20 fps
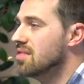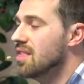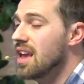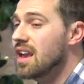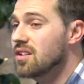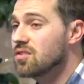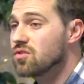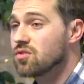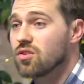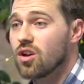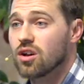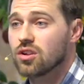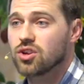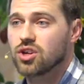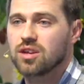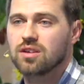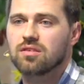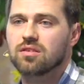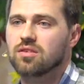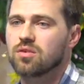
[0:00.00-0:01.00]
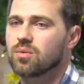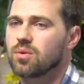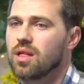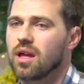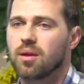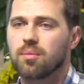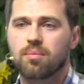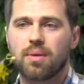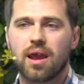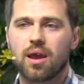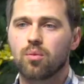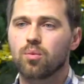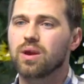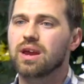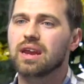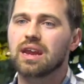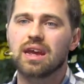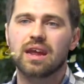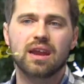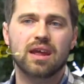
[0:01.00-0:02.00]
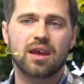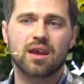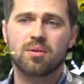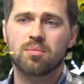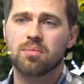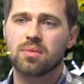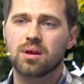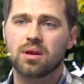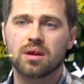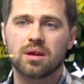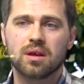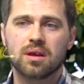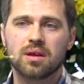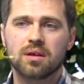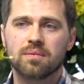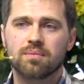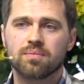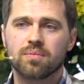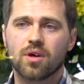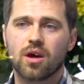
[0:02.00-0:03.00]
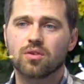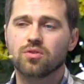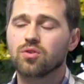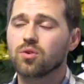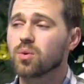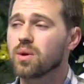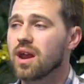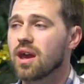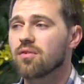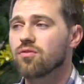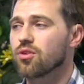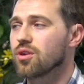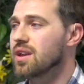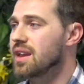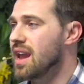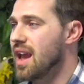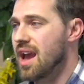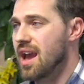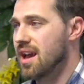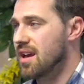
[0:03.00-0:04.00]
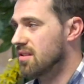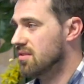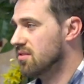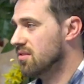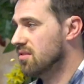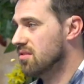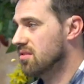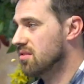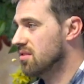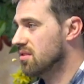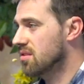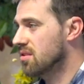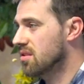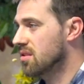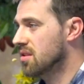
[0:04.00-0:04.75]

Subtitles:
they saw Jesus and were like, man, we need him. I'll do whatever he asks.